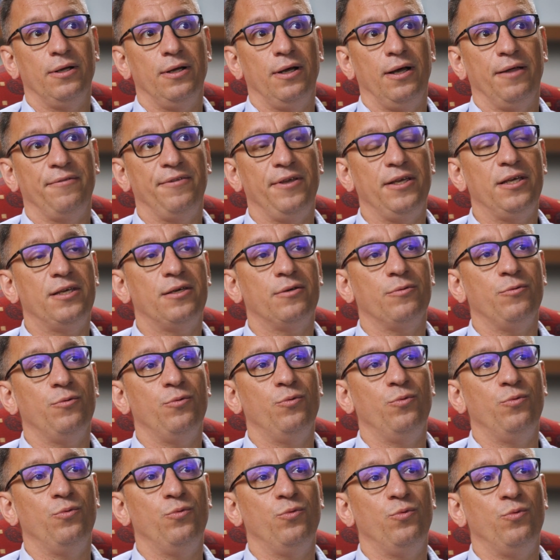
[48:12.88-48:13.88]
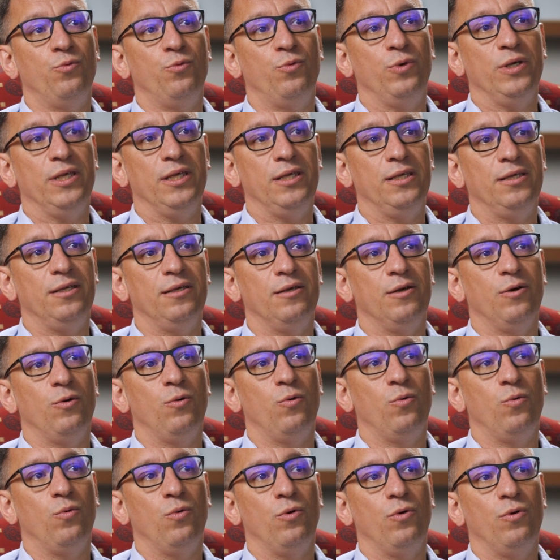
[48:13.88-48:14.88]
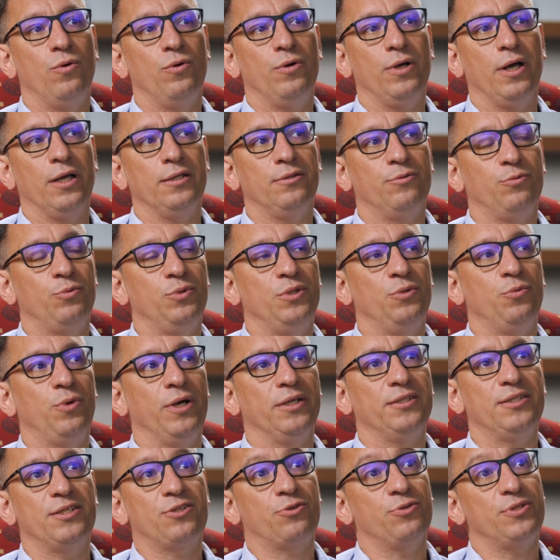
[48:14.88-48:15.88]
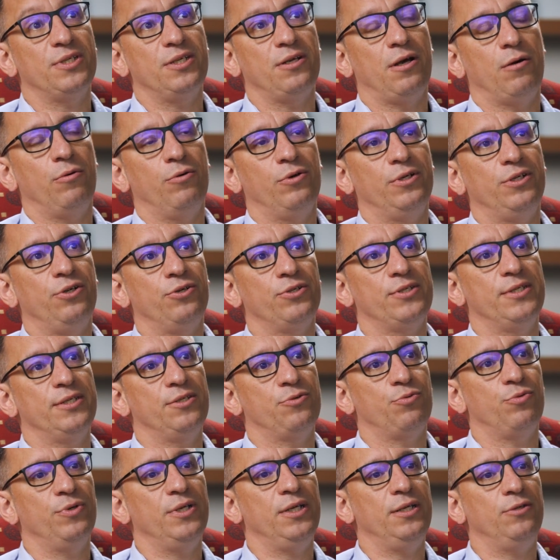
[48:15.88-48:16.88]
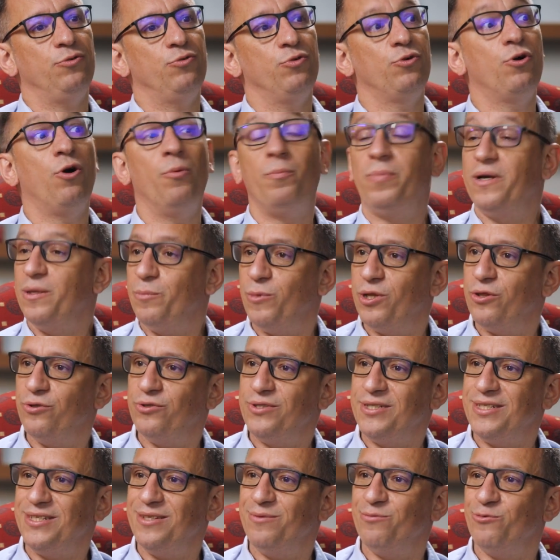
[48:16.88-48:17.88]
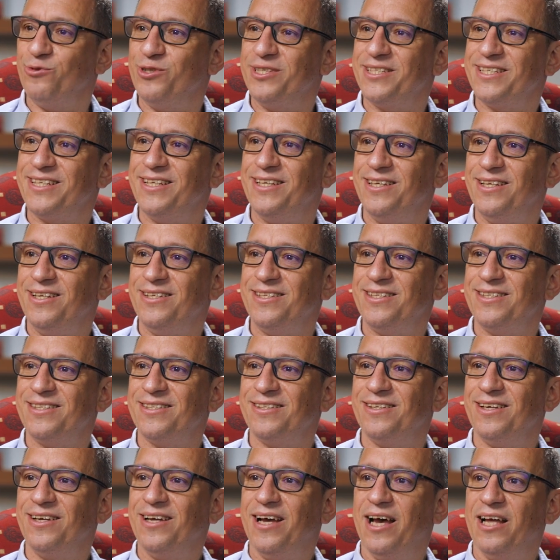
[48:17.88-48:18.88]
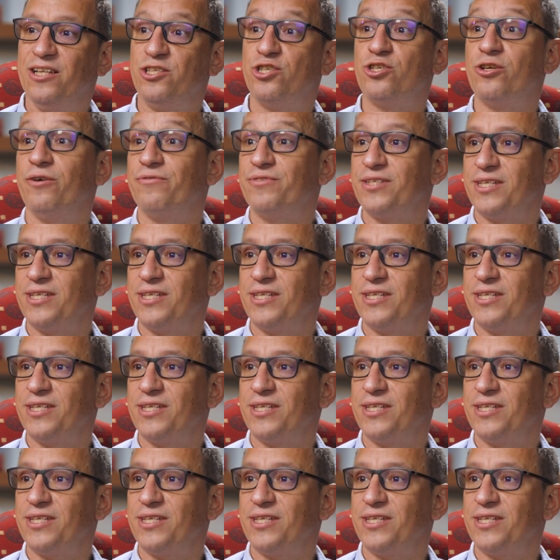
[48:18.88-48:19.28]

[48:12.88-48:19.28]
I think we were discussing our leaders is really to complement the team with skills and soft